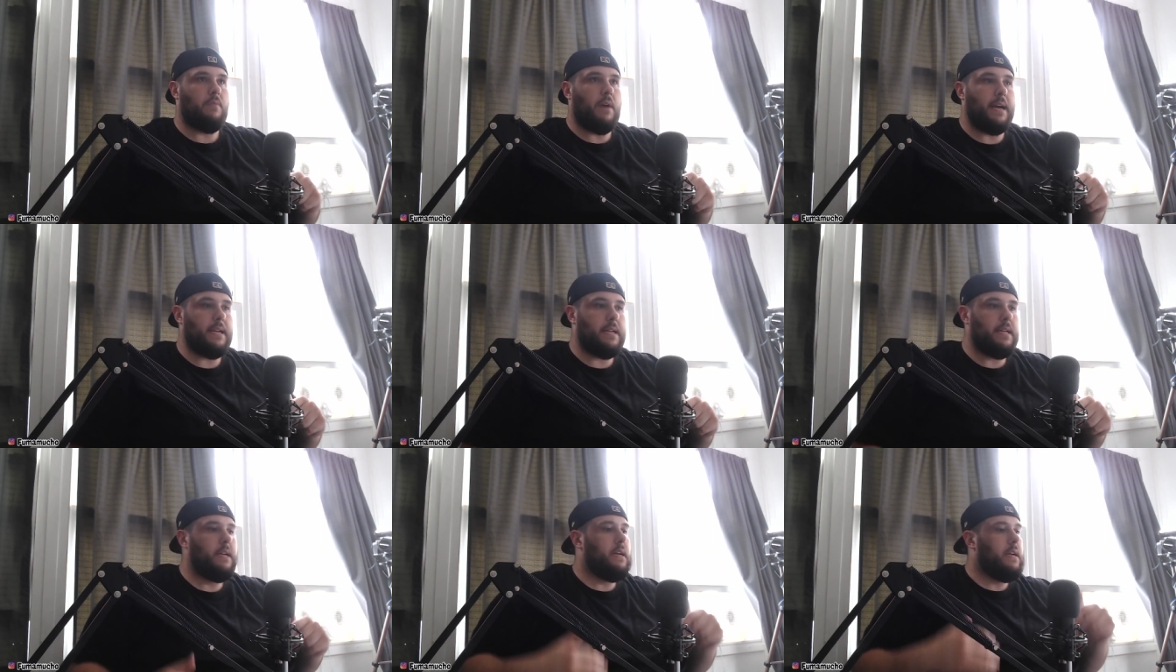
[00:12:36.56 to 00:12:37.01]

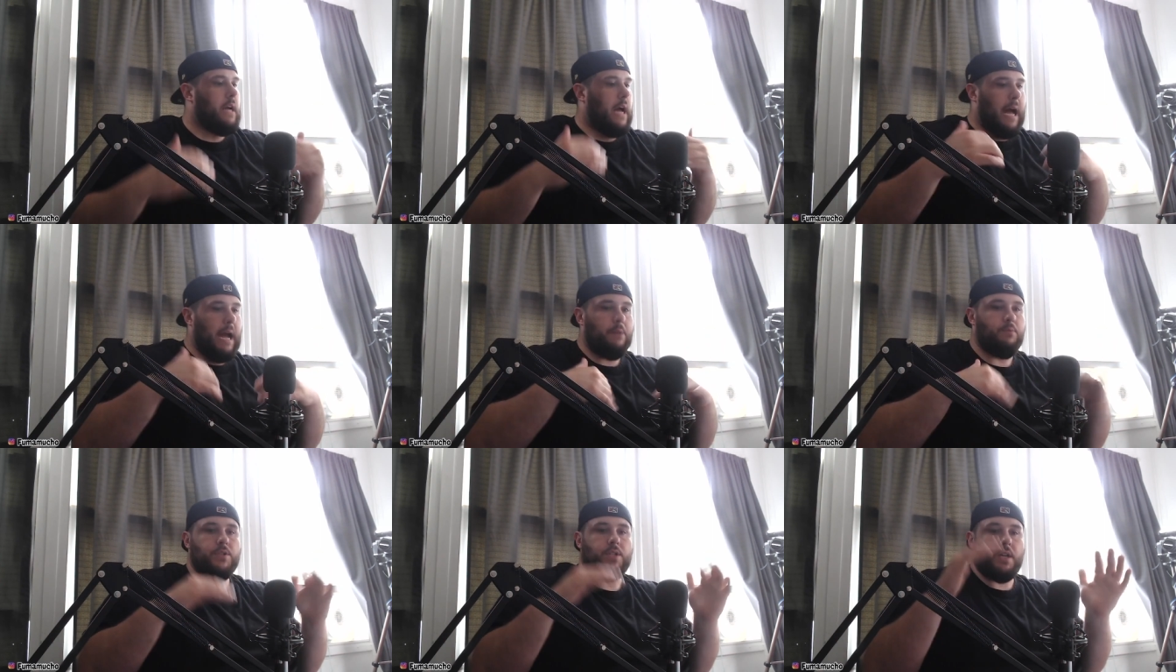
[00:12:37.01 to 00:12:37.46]
Right?
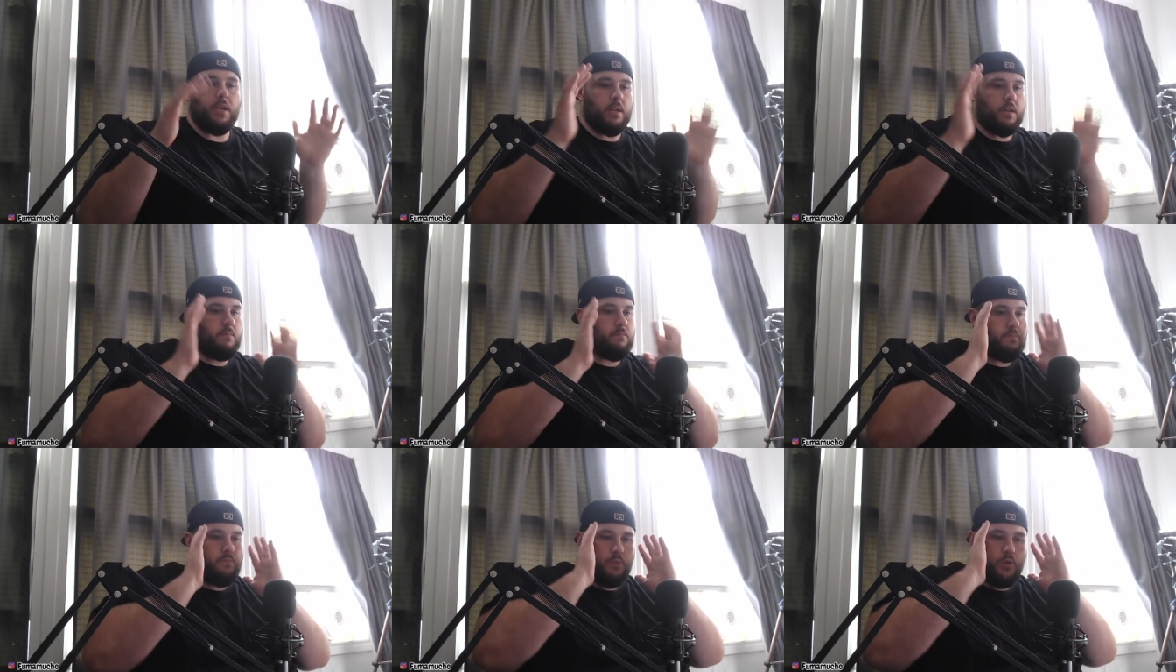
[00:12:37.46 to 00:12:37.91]
I was going
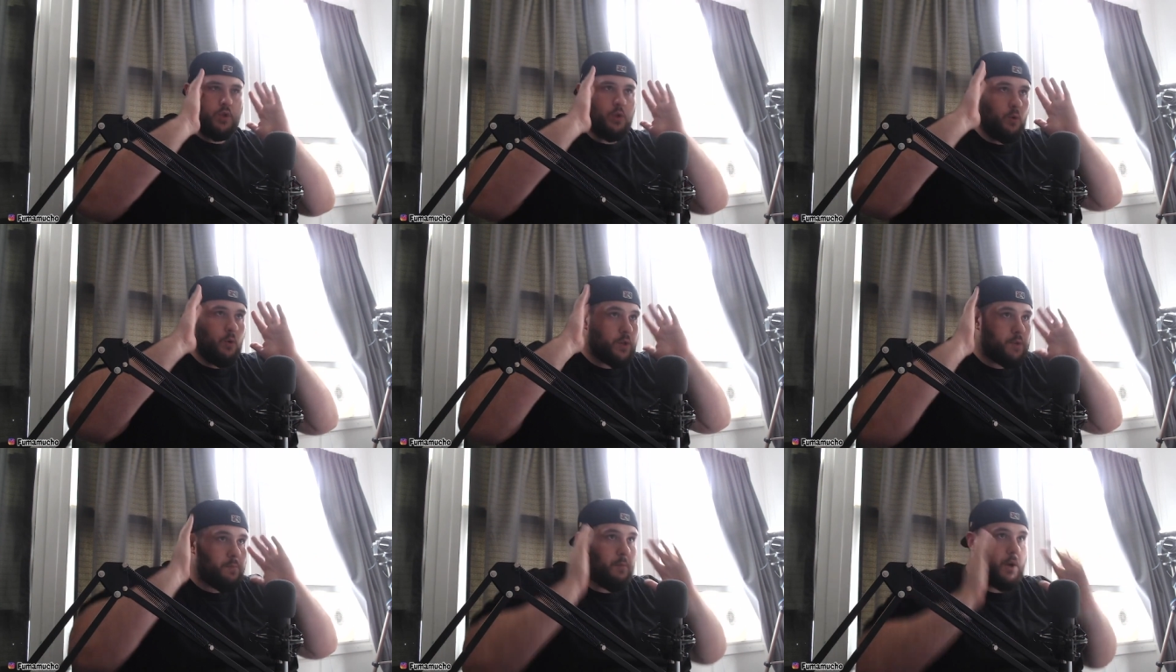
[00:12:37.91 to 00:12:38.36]
to do
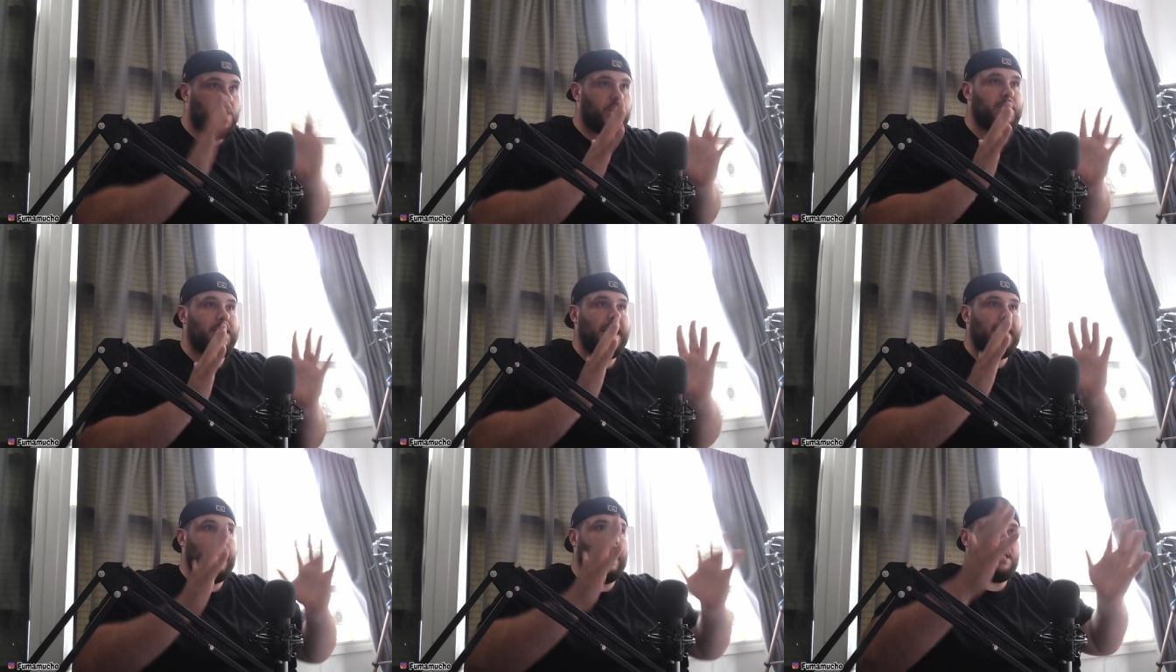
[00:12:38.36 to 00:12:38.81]
as much as
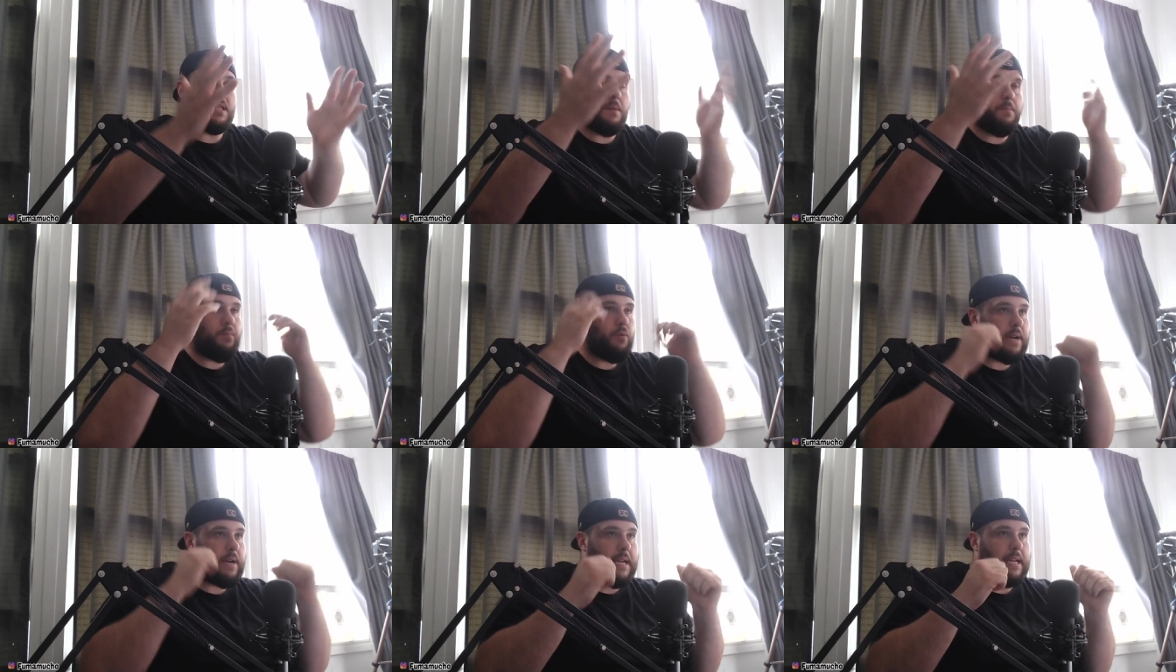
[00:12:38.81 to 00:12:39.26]
I can to
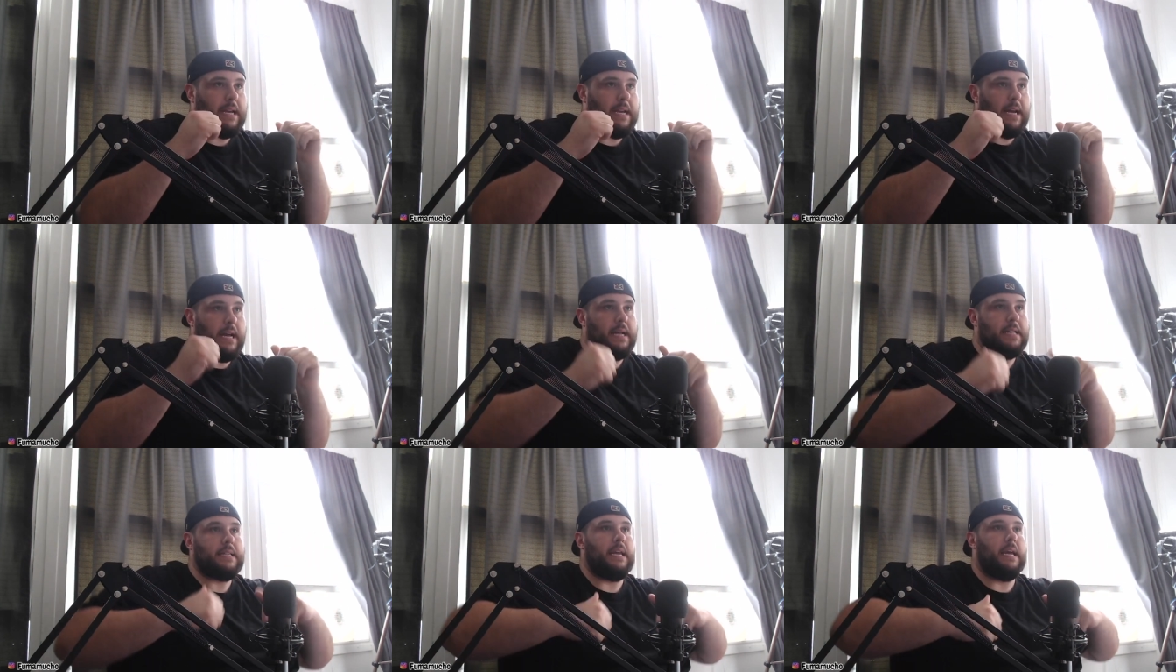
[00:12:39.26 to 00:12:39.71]
bring in
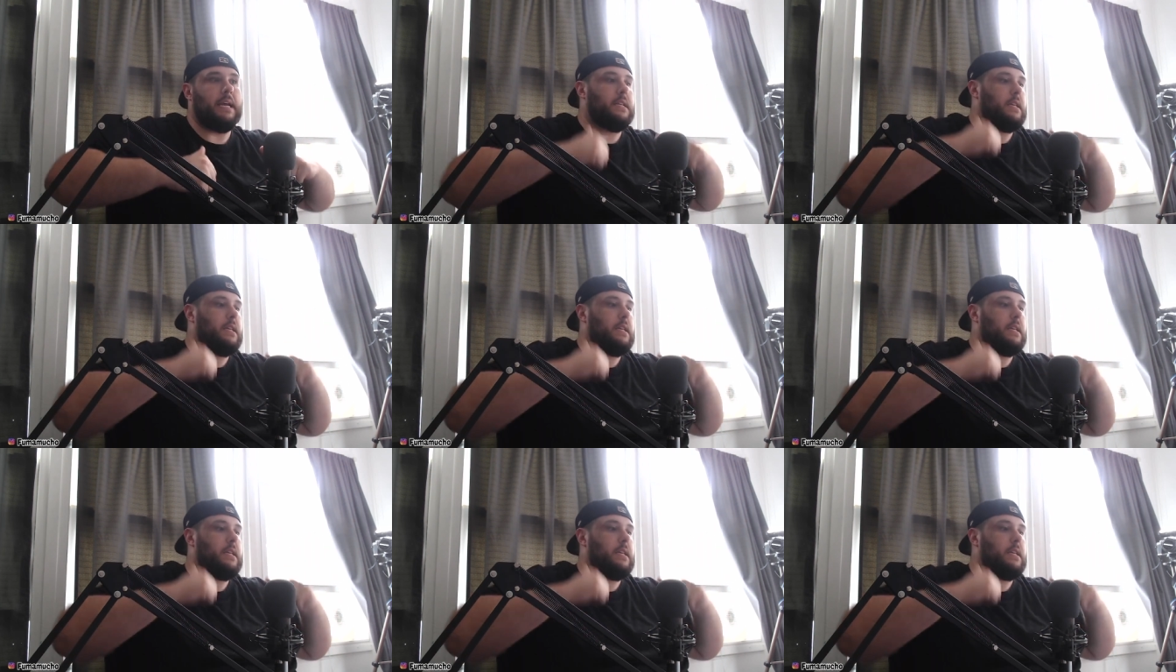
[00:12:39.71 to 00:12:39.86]
content.